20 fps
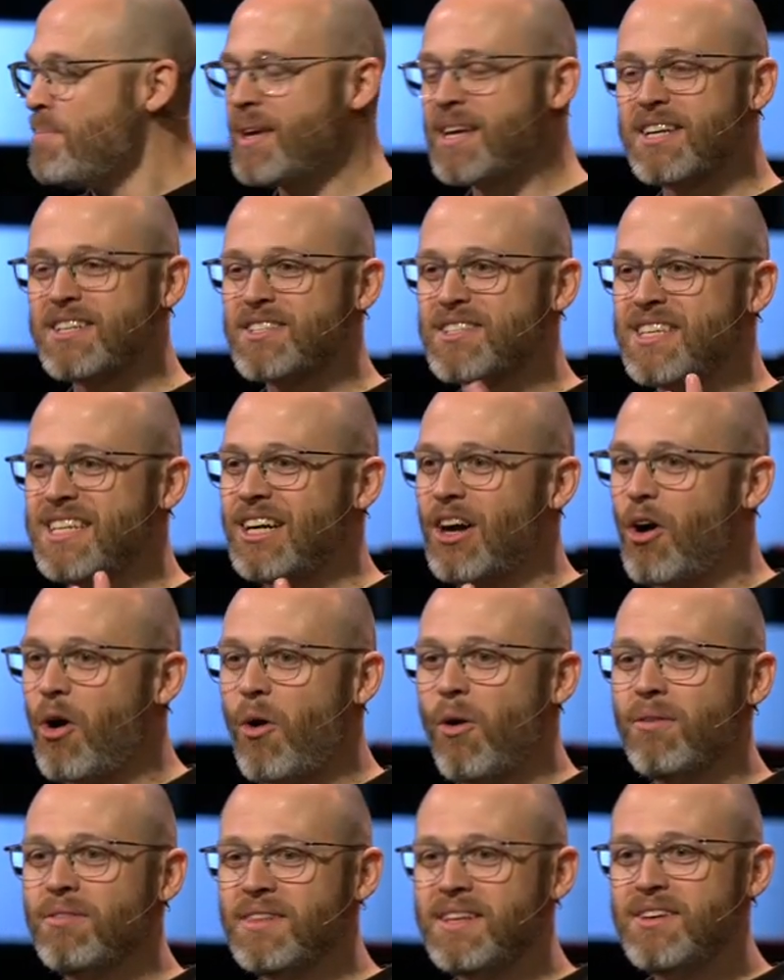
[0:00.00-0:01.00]
Because the
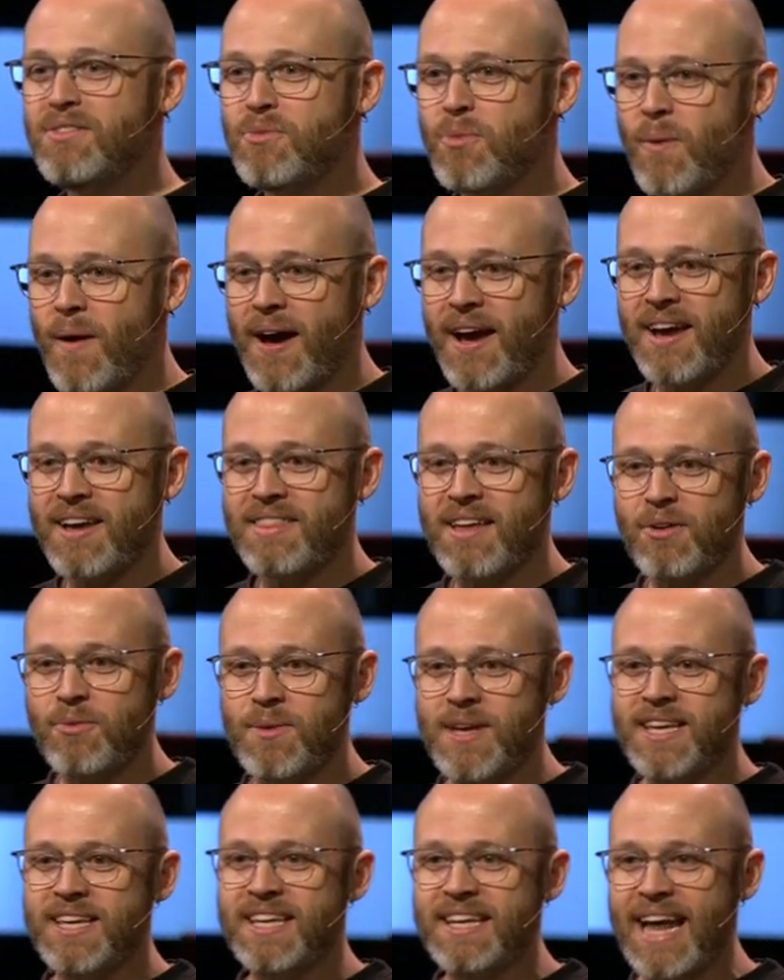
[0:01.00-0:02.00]
only way that
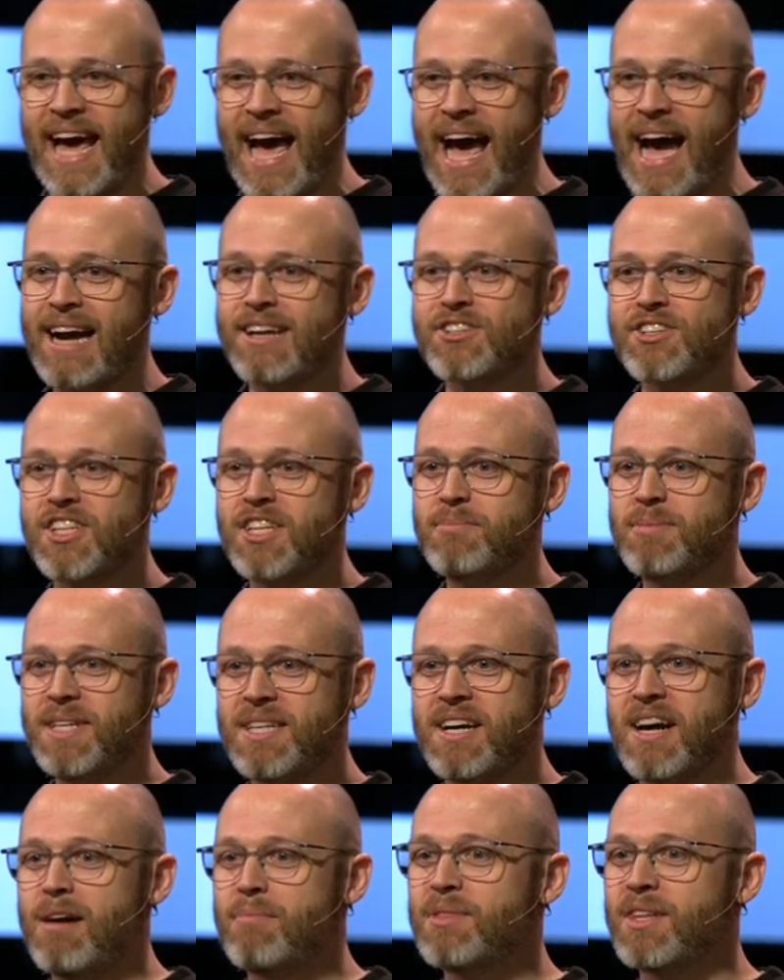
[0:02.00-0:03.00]
we can actually
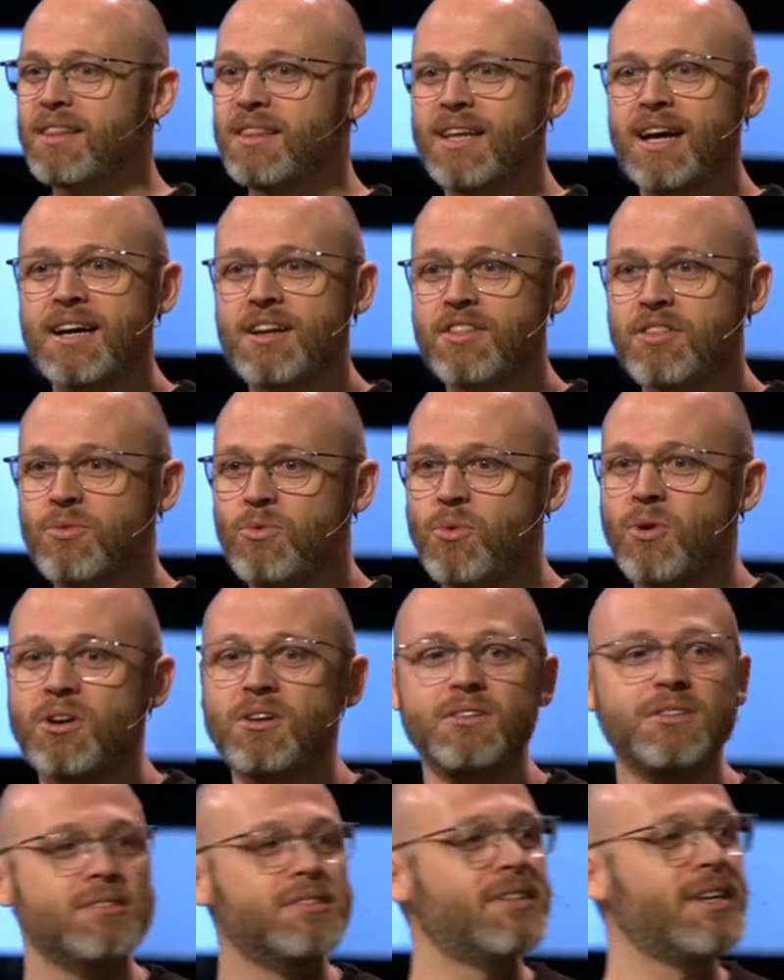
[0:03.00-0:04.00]
become the light of the
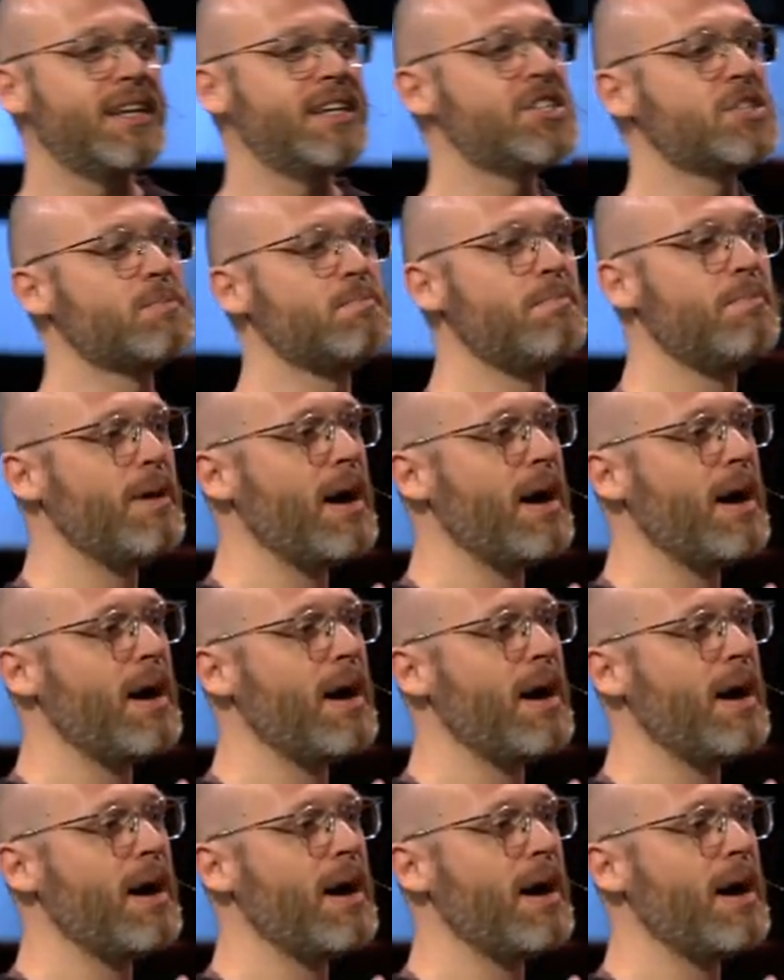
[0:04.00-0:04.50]
world is